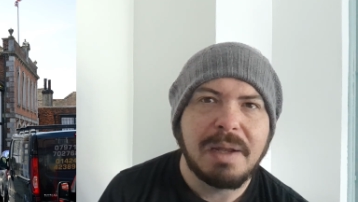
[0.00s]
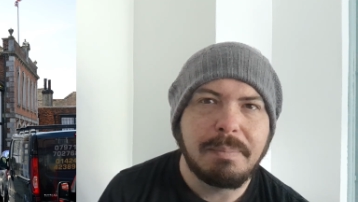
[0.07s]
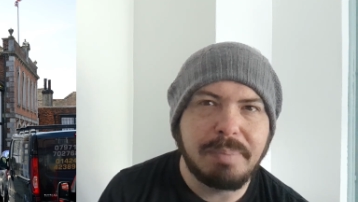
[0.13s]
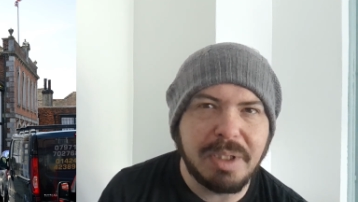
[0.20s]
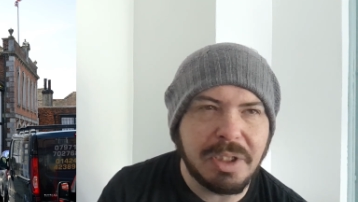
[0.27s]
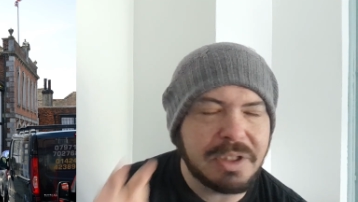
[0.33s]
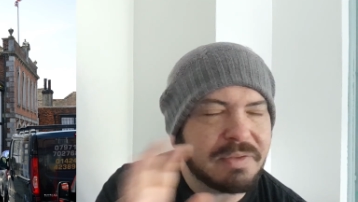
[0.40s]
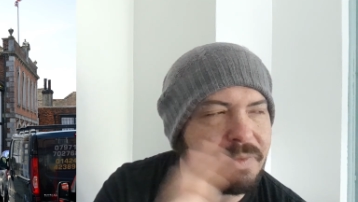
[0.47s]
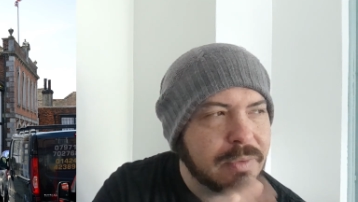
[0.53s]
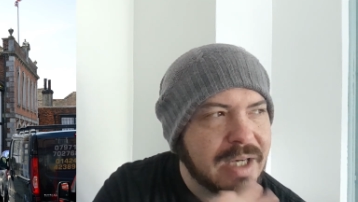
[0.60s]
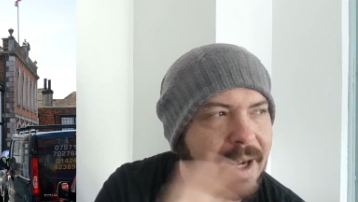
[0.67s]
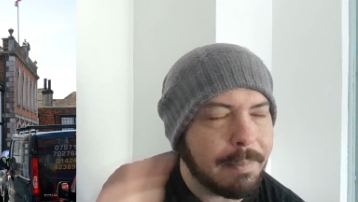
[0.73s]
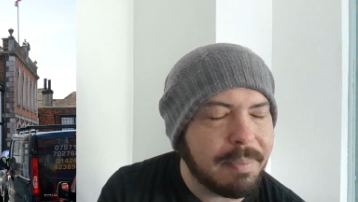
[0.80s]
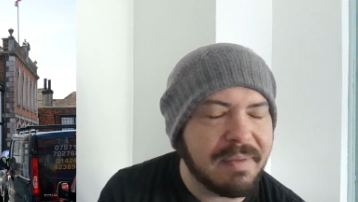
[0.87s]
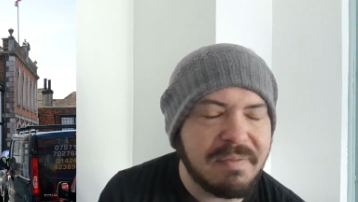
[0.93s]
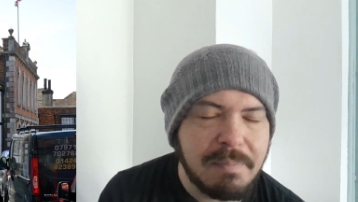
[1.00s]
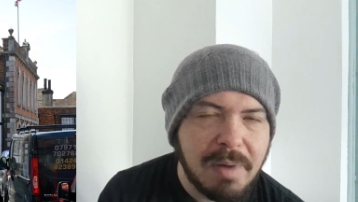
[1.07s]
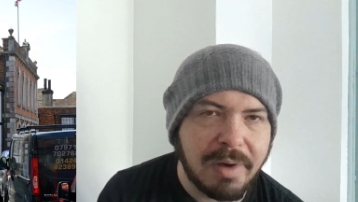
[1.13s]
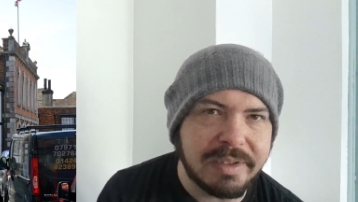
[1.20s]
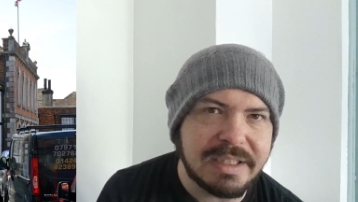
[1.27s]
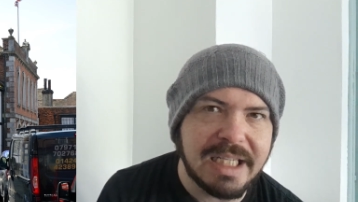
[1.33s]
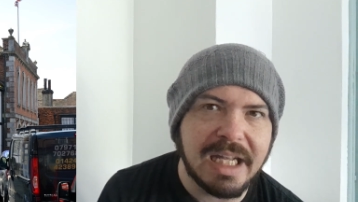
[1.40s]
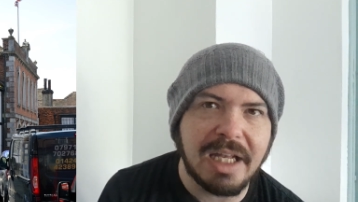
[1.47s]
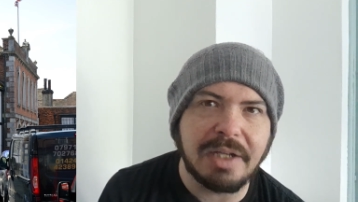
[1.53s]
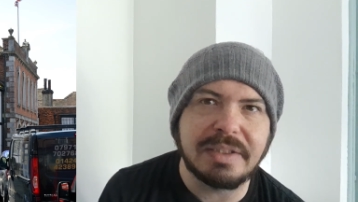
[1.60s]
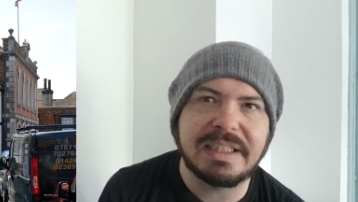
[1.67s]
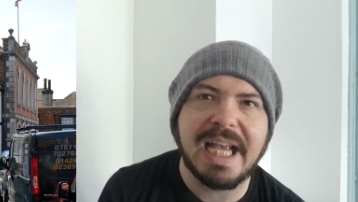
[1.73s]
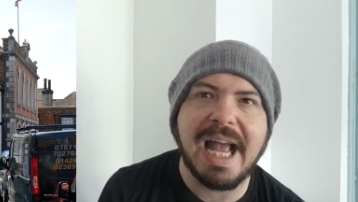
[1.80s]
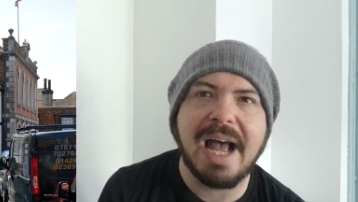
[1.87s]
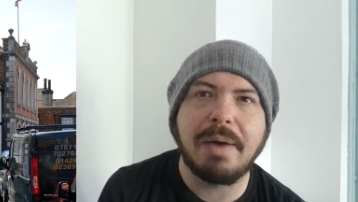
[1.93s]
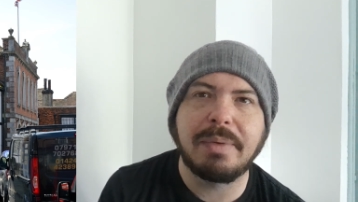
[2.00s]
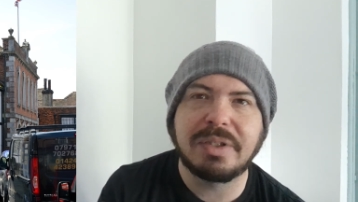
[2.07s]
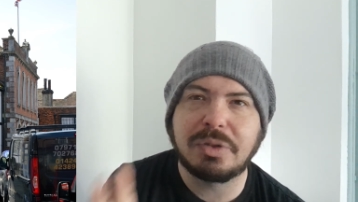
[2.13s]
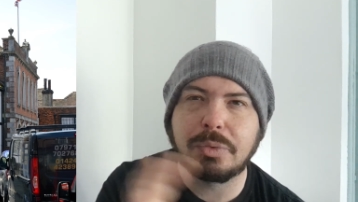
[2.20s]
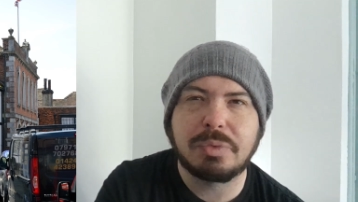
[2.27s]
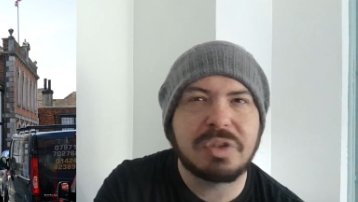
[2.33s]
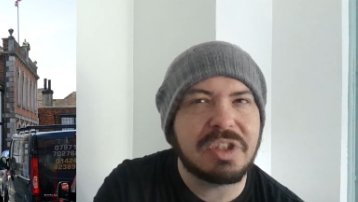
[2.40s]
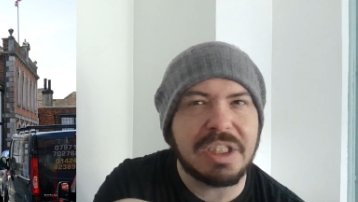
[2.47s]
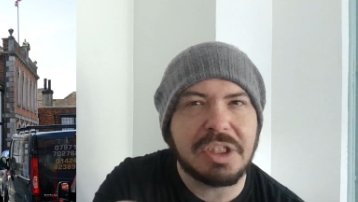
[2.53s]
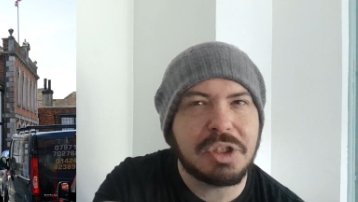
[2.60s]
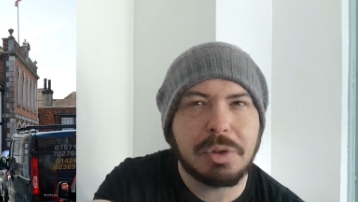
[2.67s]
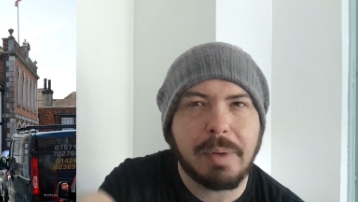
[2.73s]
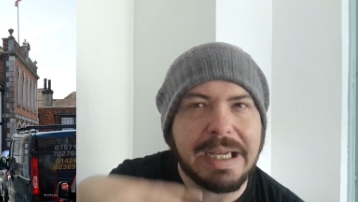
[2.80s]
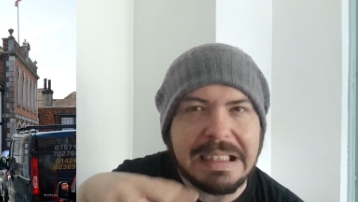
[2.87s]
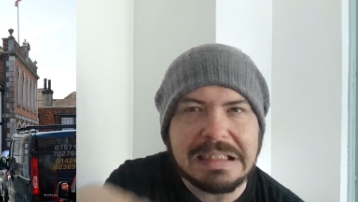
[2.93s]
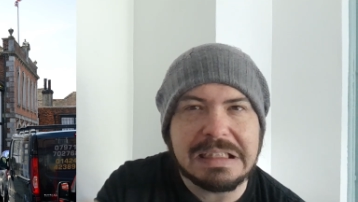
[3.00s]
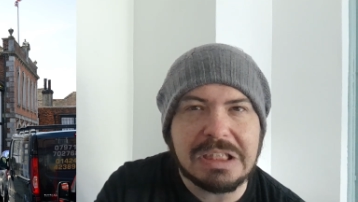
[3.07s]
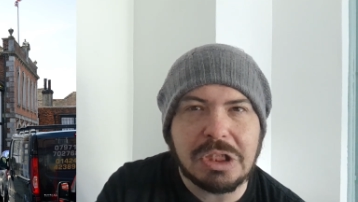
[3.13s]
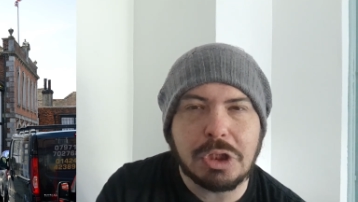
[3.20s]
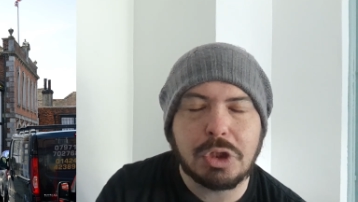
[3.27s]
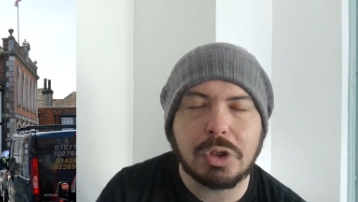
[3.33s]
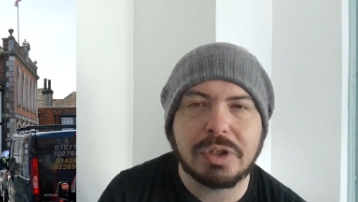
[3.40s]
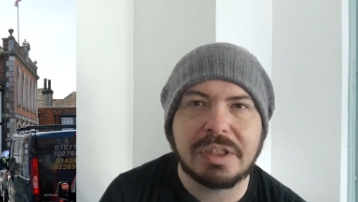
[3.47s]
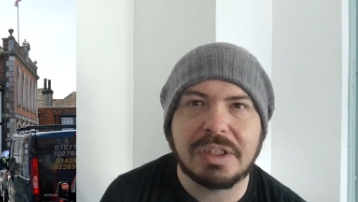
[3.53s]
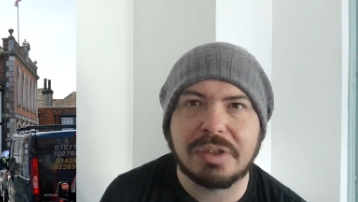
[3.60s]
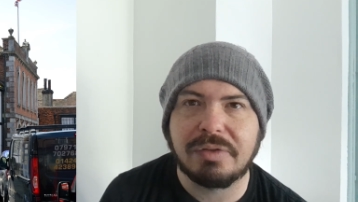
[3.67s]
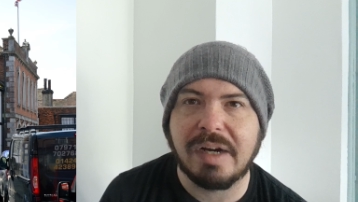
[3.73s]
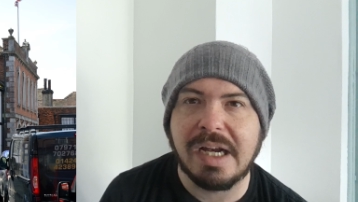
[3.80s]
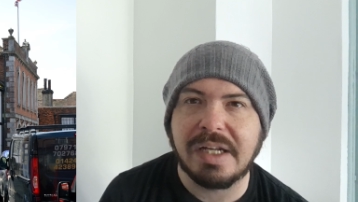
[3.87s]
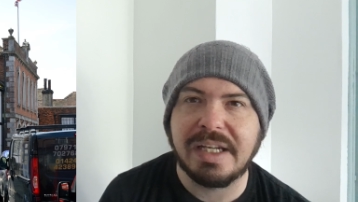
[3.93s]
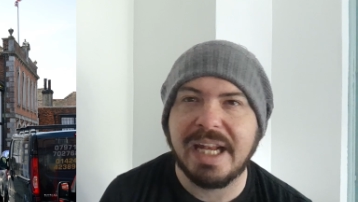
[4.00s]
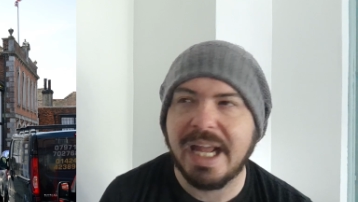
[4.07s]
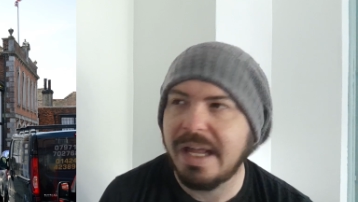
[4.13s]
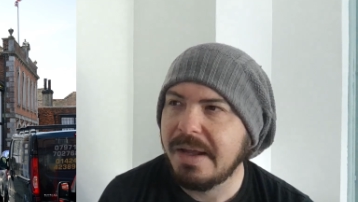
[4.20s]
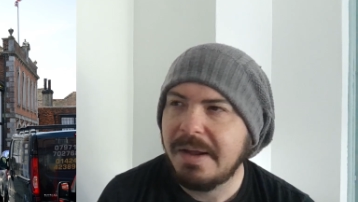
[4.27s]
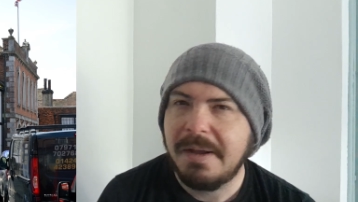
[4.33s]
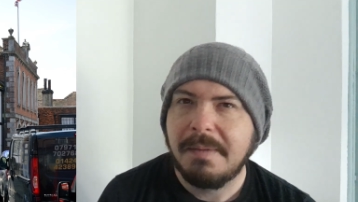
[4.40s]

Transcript: beautiful couple of Martello towers all situated and dotted around there.